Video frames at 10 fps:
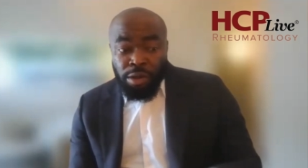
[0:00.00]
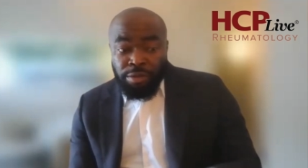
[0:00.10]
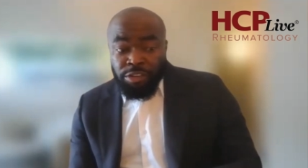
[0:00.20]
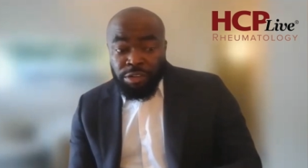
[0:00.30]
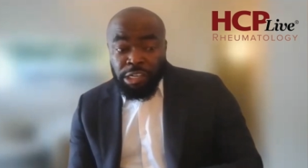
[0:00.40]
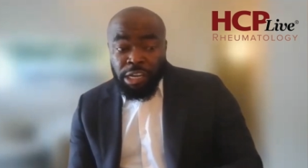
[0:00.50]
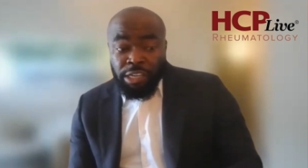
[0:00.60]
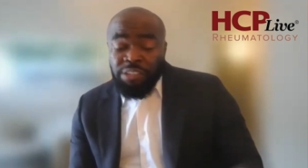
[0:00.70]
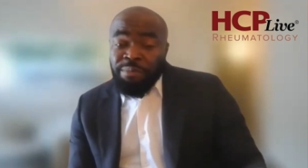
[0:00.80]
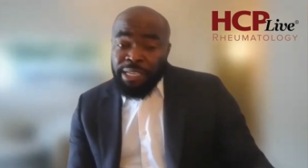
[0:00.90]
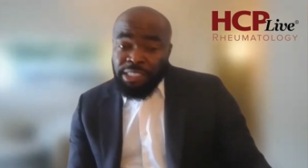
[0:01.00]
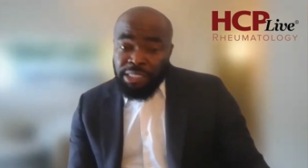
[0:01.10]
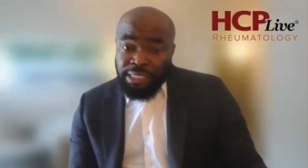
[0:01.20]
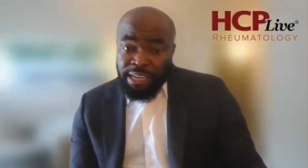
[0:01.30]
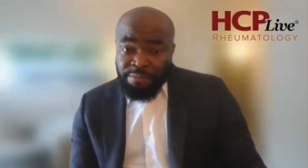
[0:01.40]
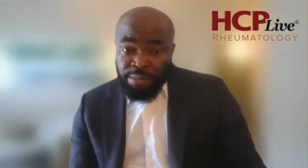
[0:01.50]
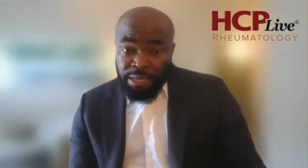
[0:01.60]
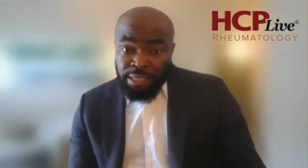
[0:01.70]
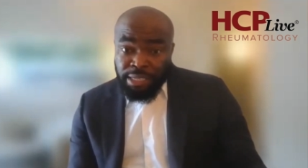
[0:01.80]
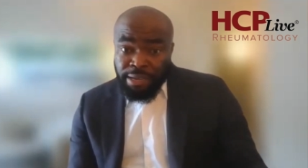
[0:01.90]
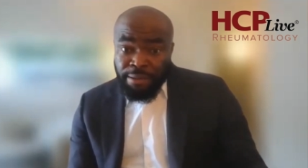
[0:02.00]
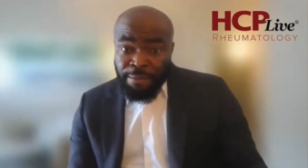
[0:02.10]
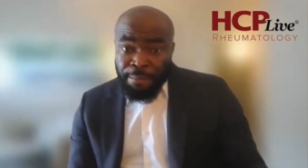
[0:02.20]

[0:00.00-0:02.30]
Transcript: there are lots of patients that have PSA